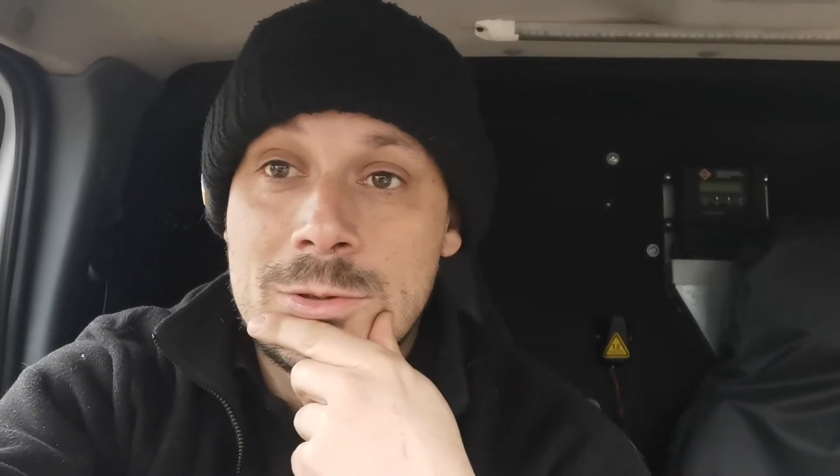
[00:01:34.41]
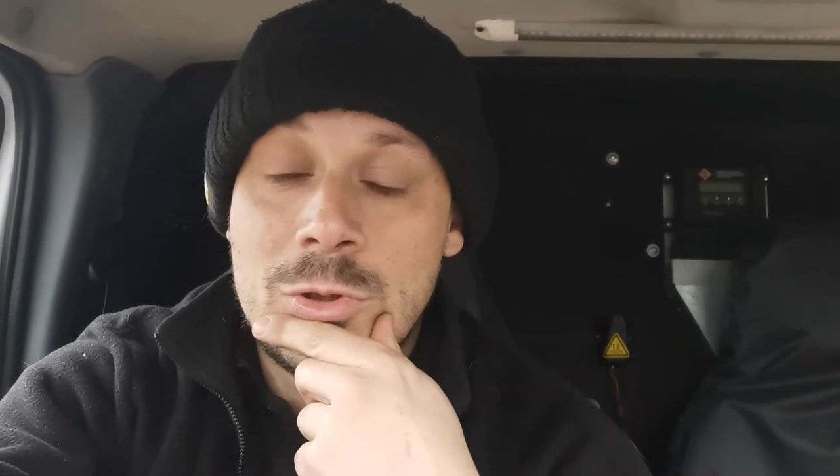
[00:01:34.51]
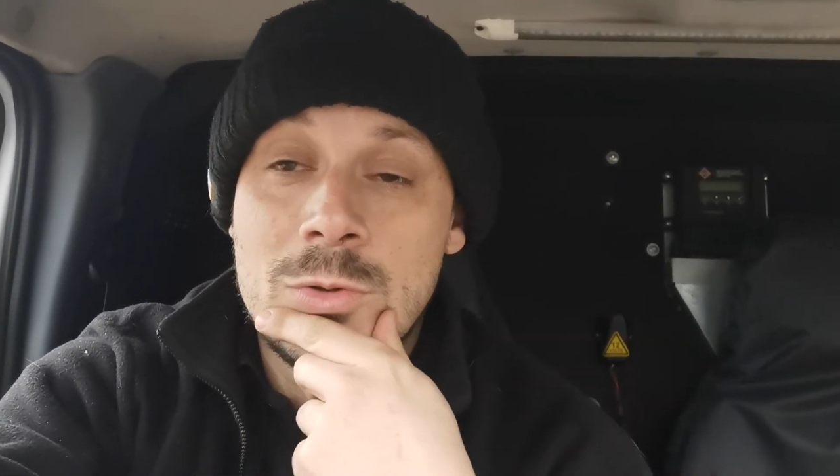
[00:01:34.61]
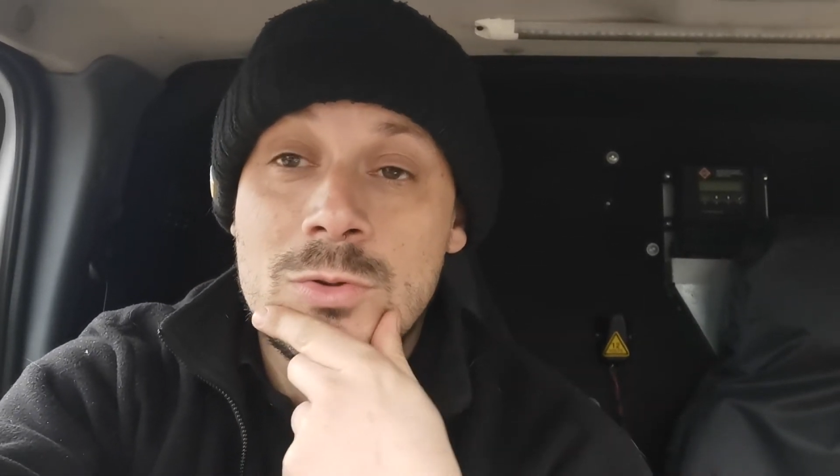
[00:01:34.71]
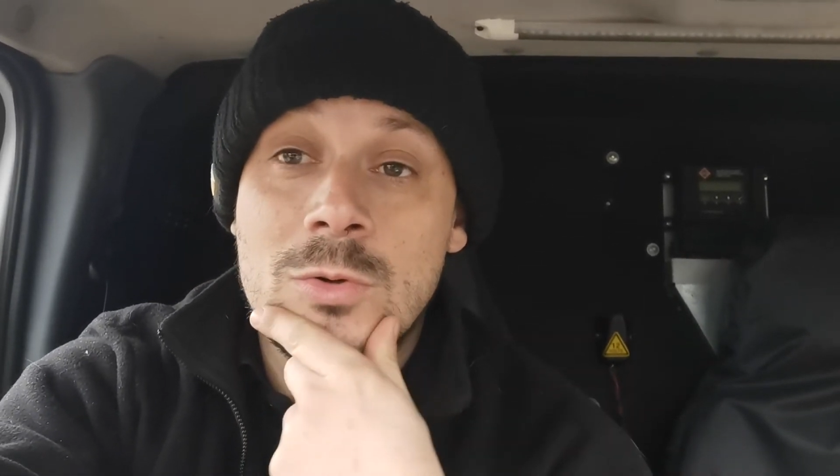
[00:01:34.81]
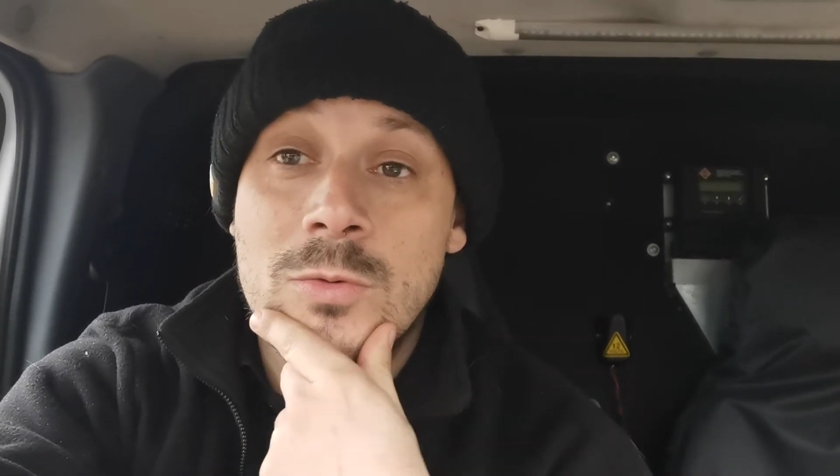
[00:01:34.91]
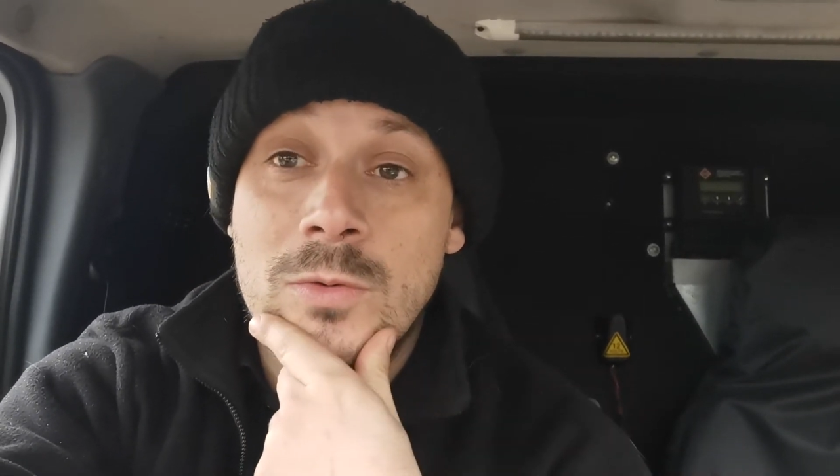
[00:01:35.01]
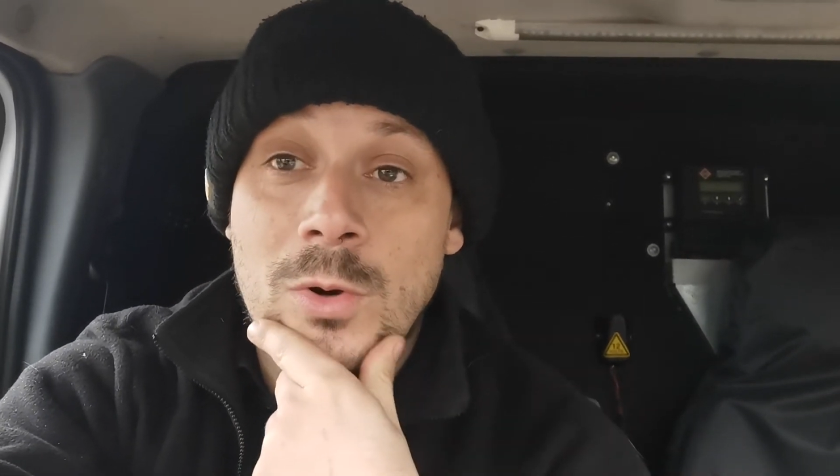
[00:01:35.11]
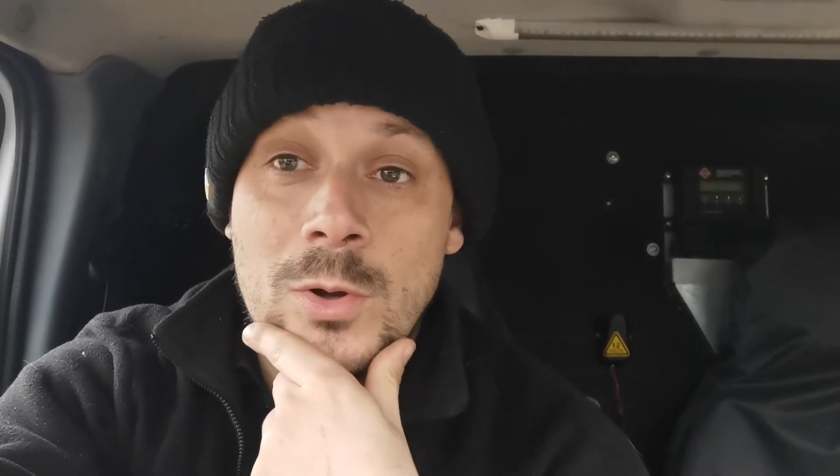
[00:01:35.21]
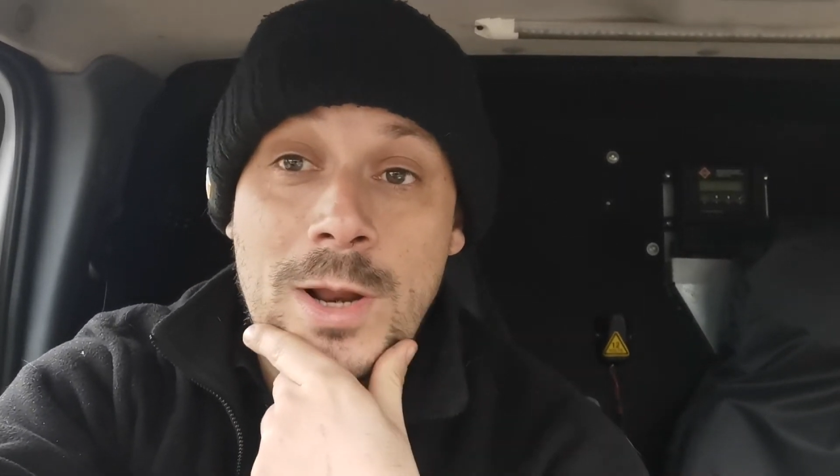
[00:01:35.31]
used an
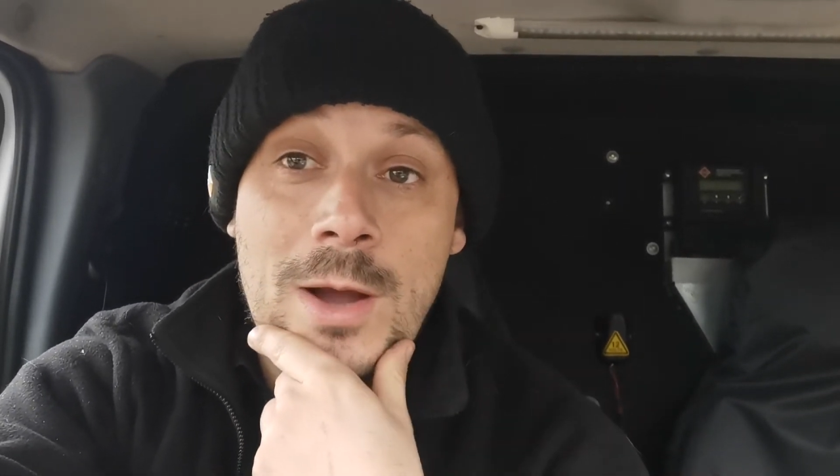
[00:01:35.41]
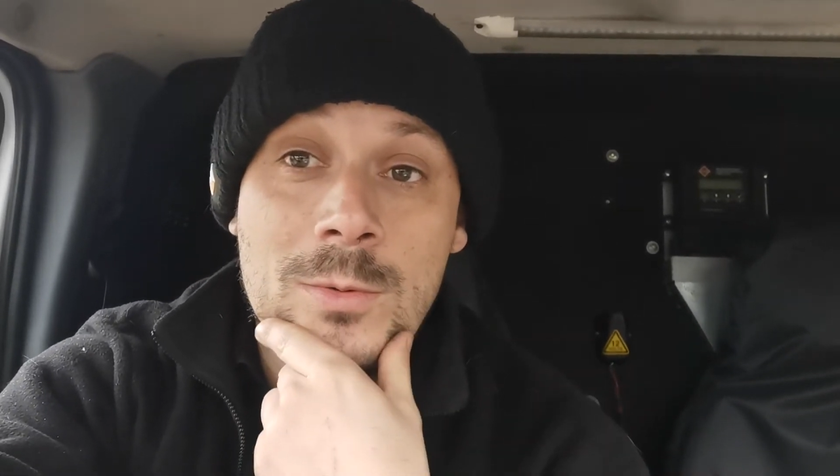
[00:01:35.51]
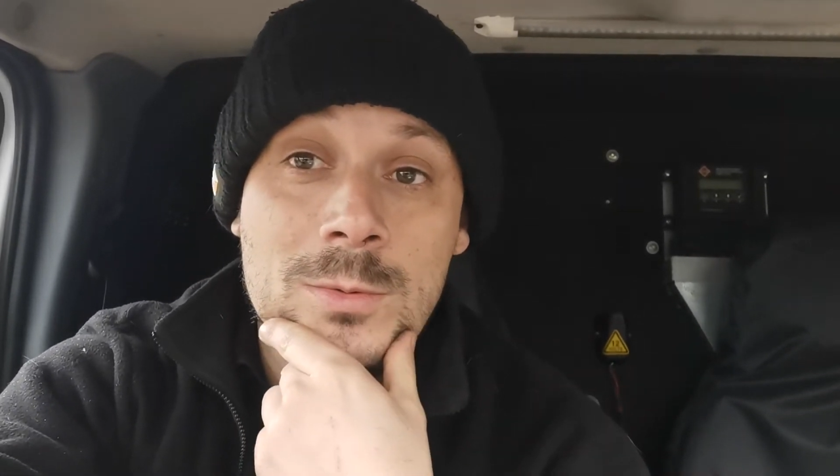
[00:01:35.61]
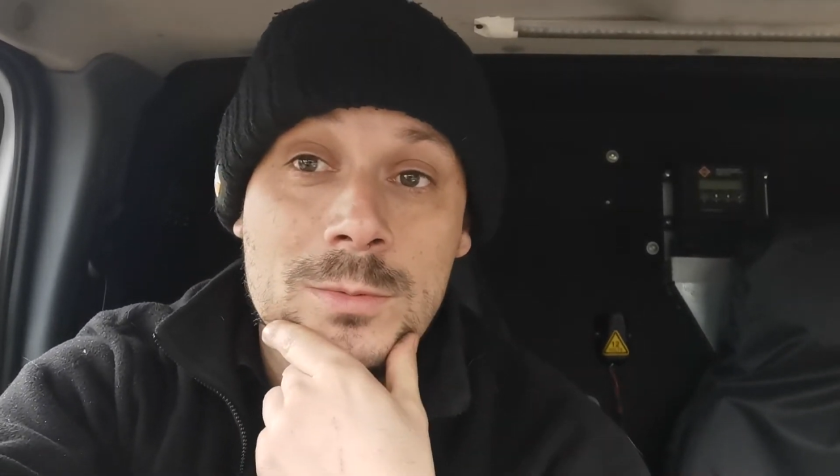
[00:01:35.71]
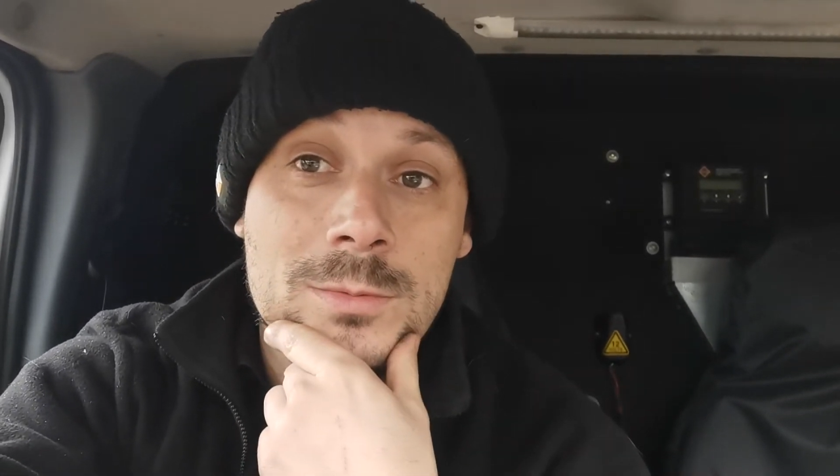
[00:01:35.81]
awful lot now.